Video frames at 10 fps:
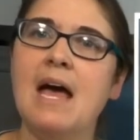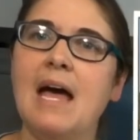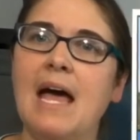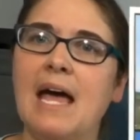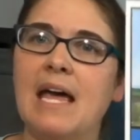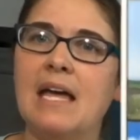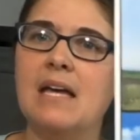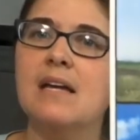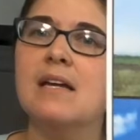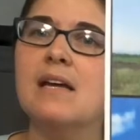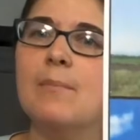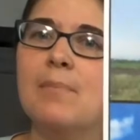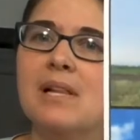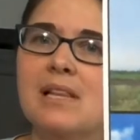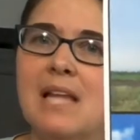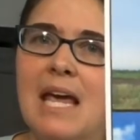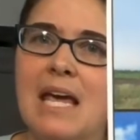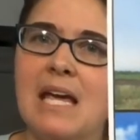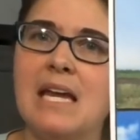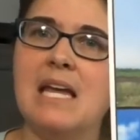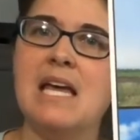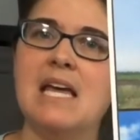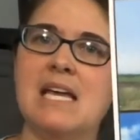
A plane